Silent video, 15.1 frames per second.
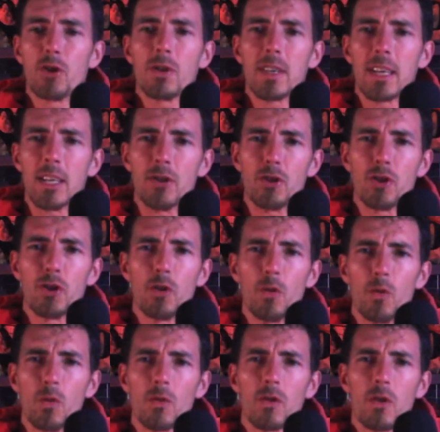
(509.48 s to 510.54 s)
can
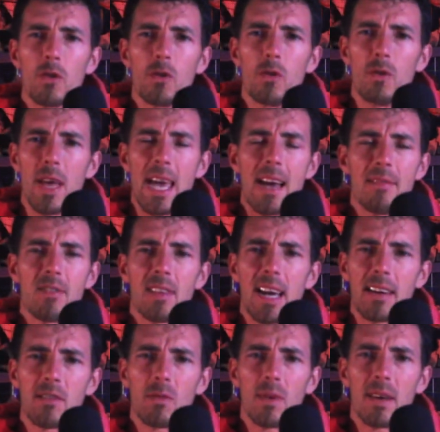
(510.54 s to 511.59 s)
choose who they have
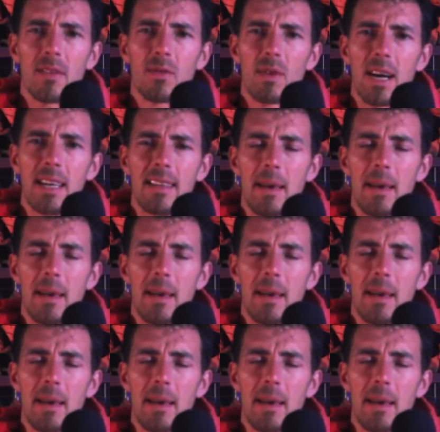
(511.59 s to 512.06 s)
sex with, right?